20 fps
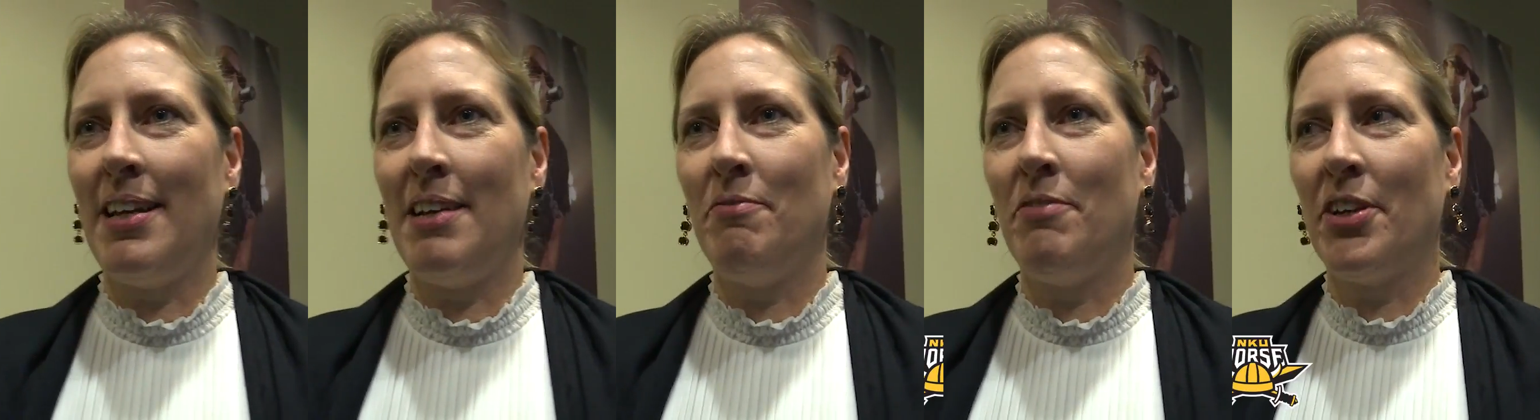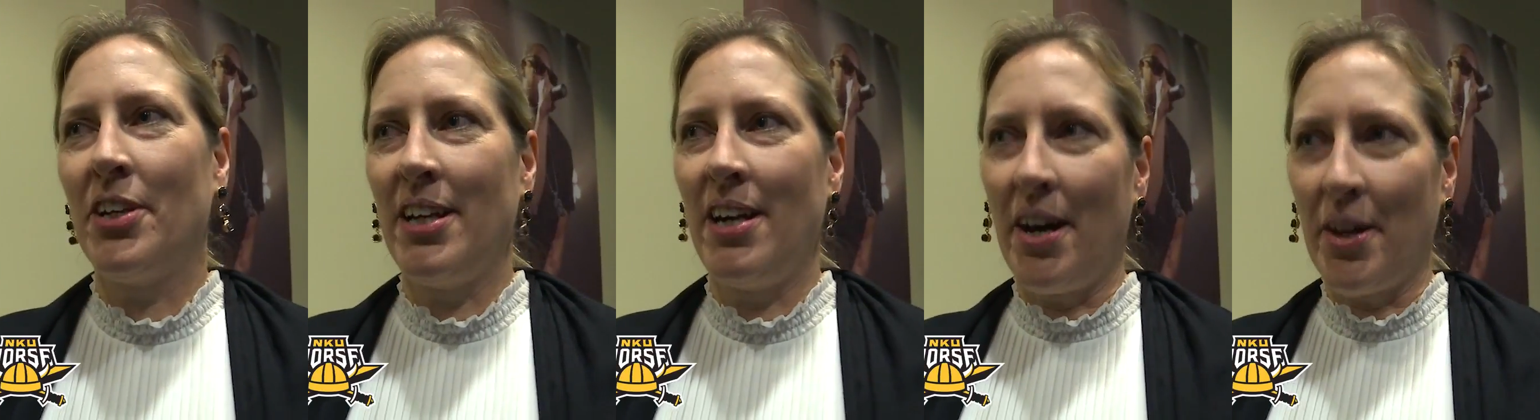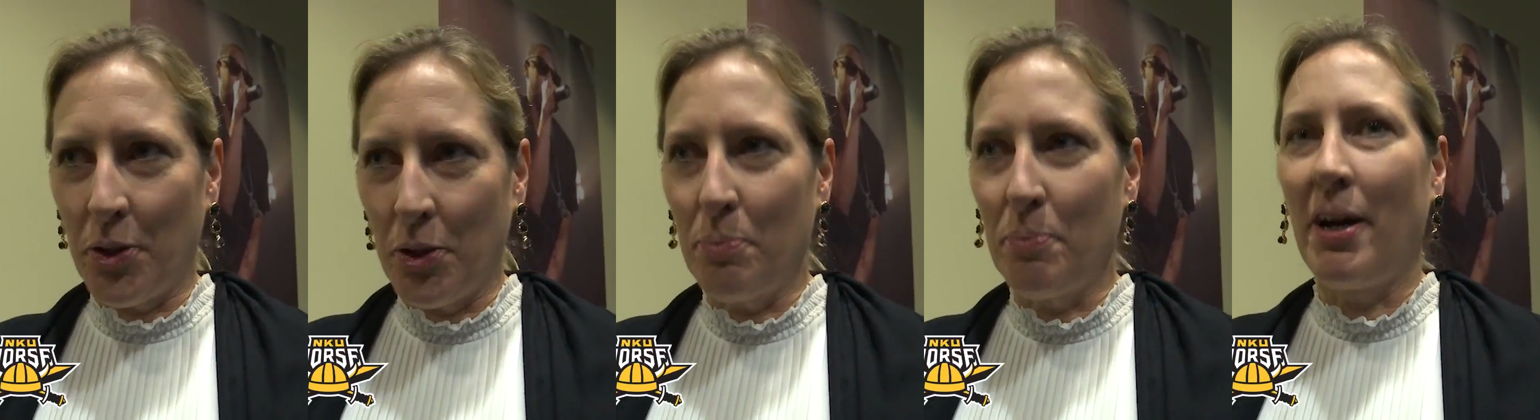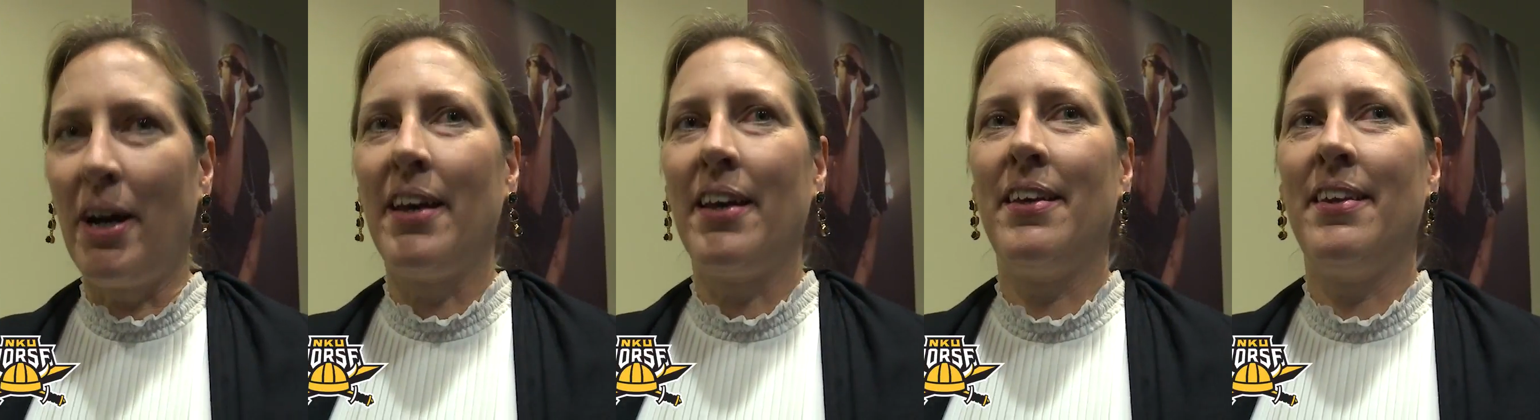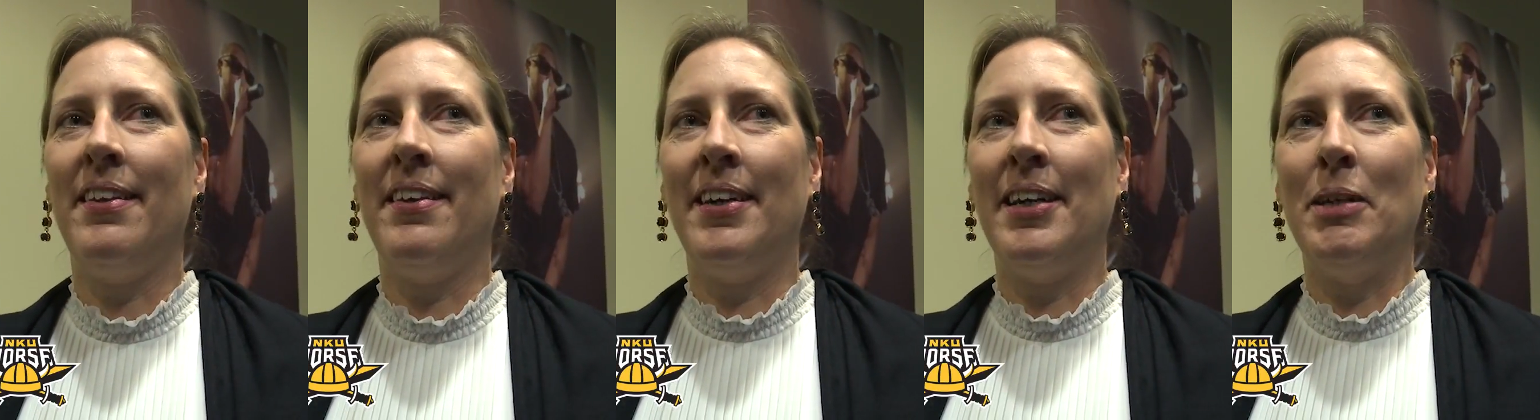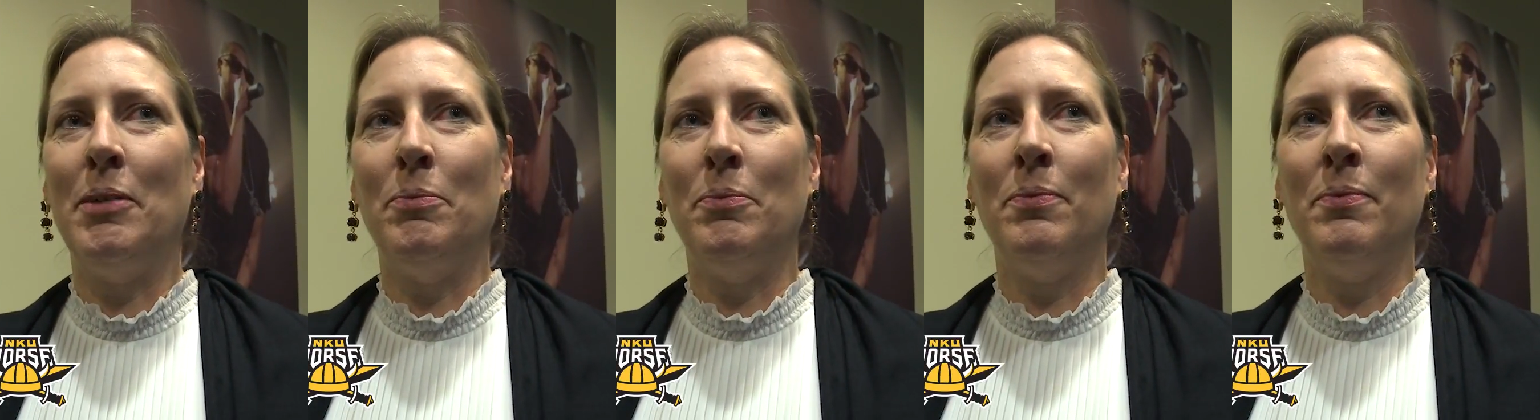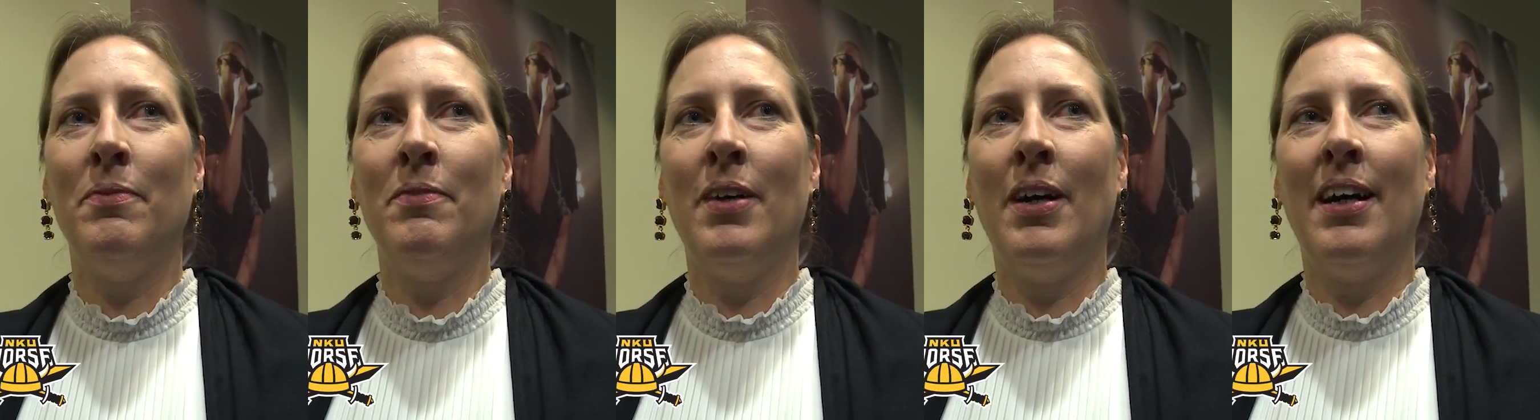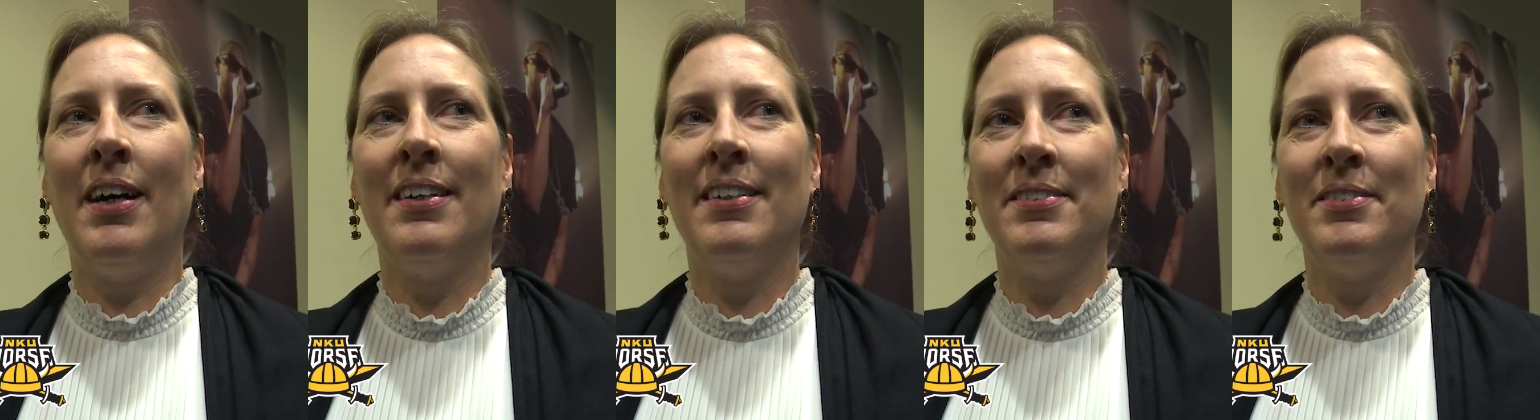I'm very honored by it.
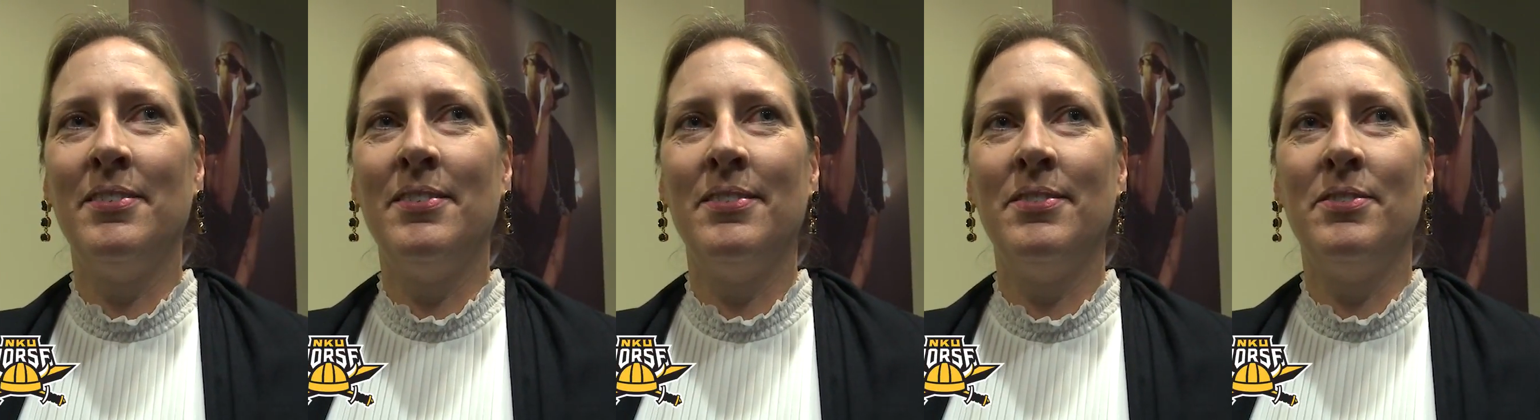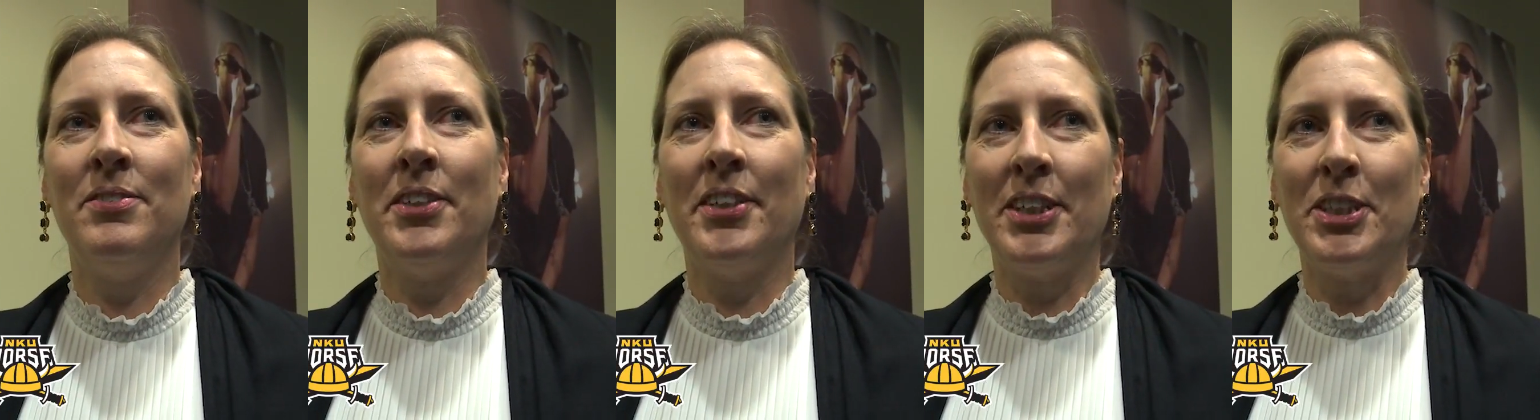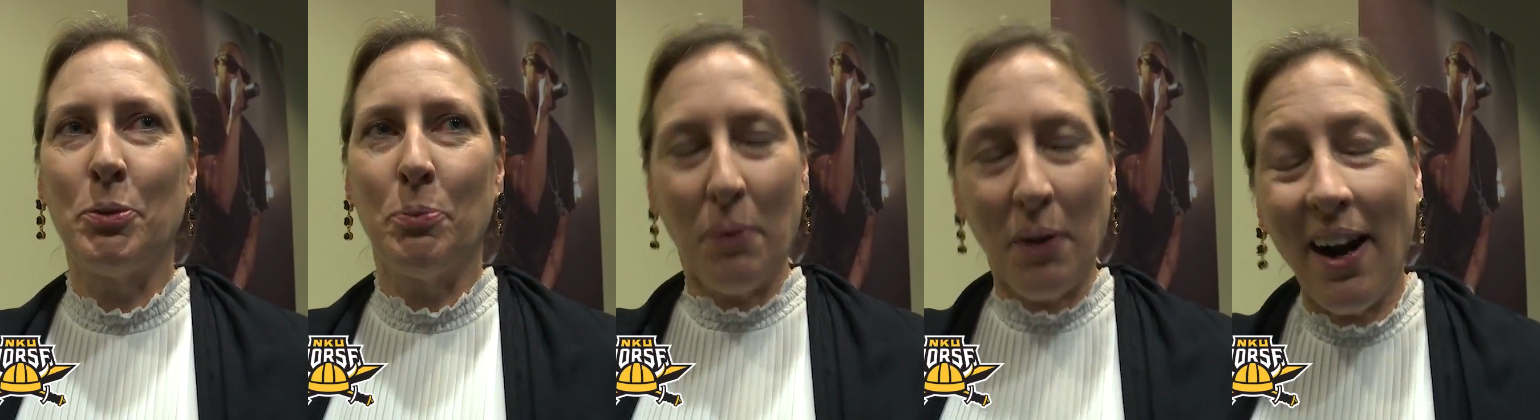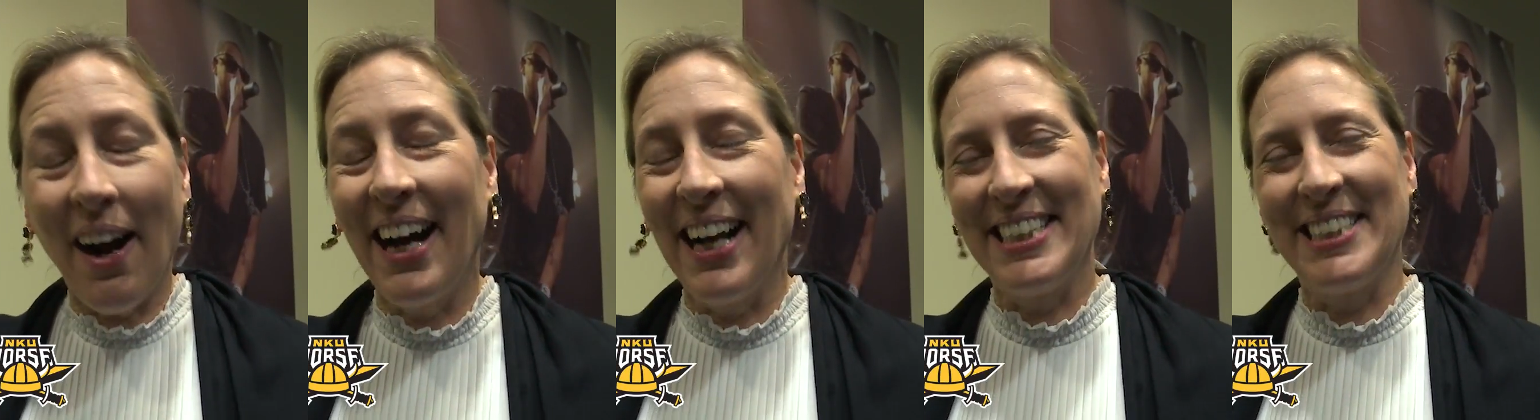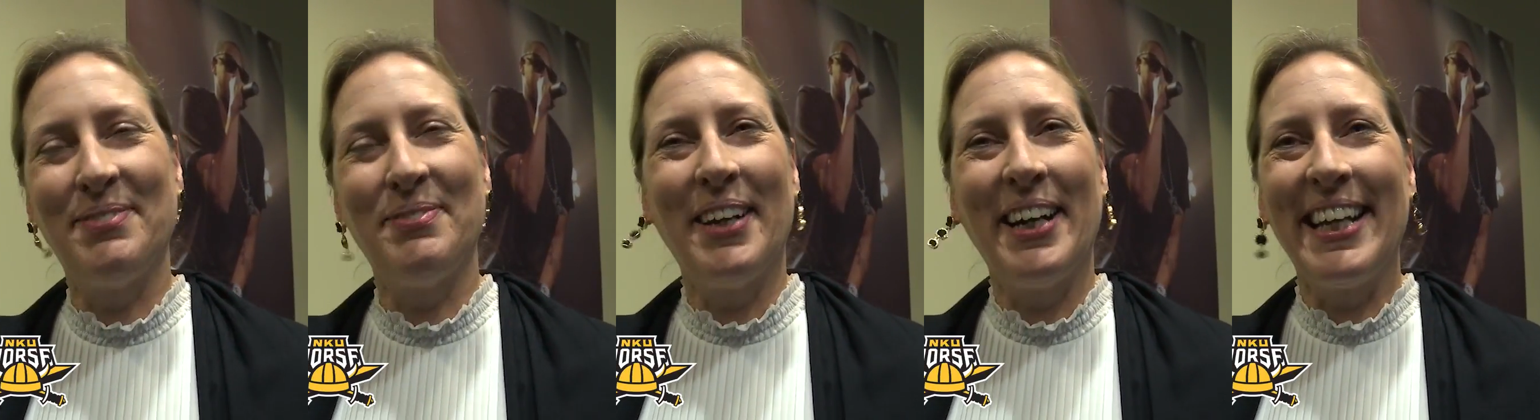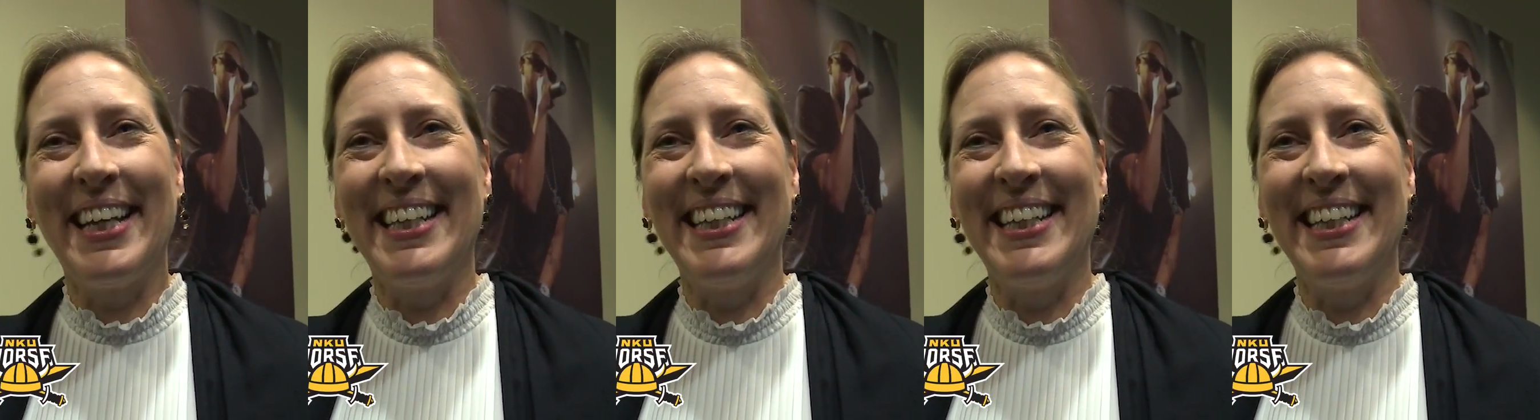Very surprised by